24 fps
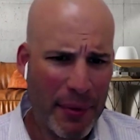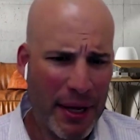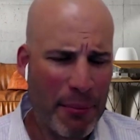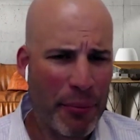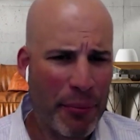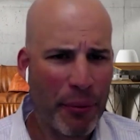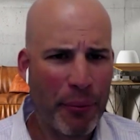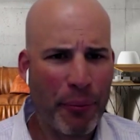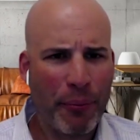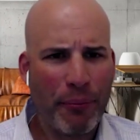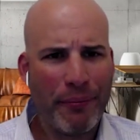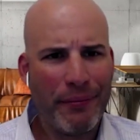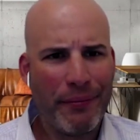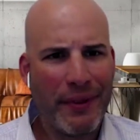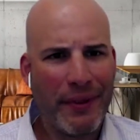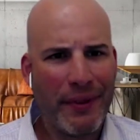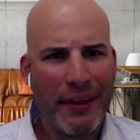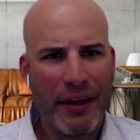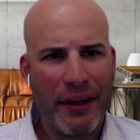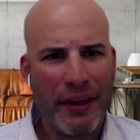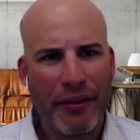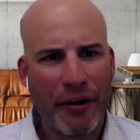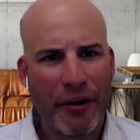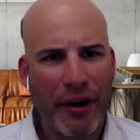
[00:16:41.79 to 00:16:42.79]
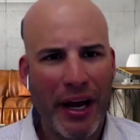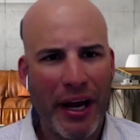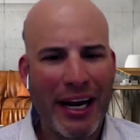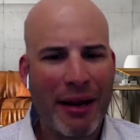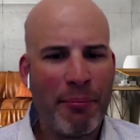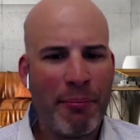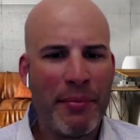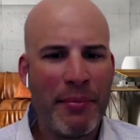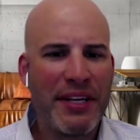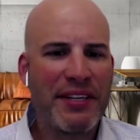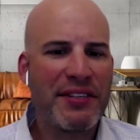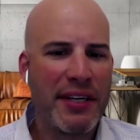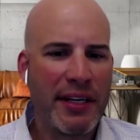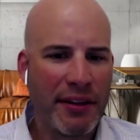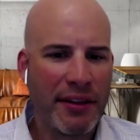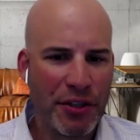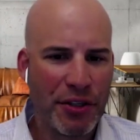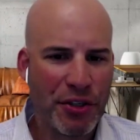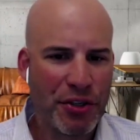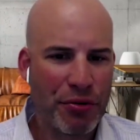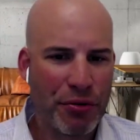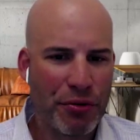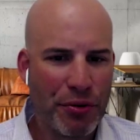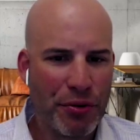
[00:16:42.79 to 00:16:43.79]
but they're kind of missing
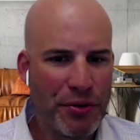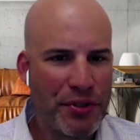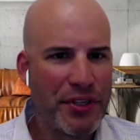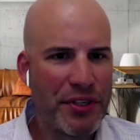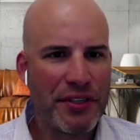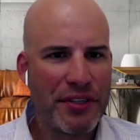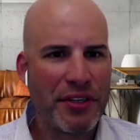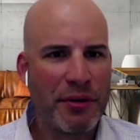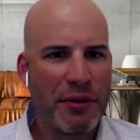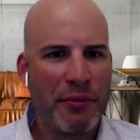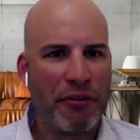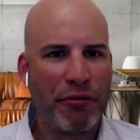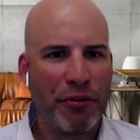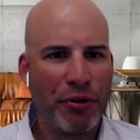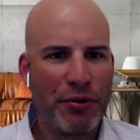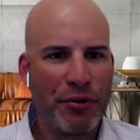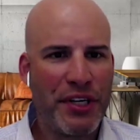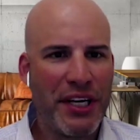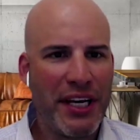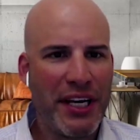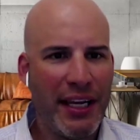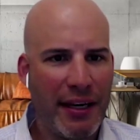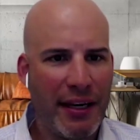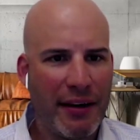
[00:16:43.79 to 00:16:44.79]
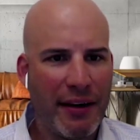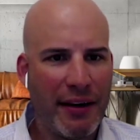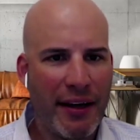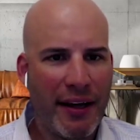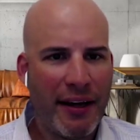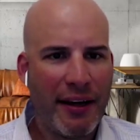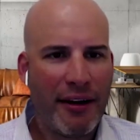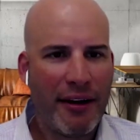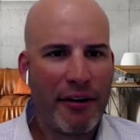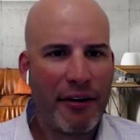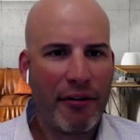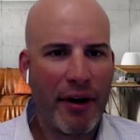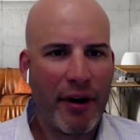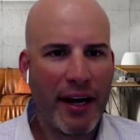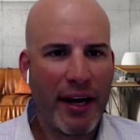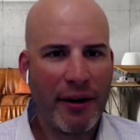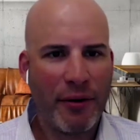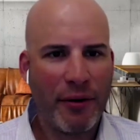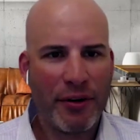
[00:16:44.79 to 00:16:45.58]
the true system of routine, right?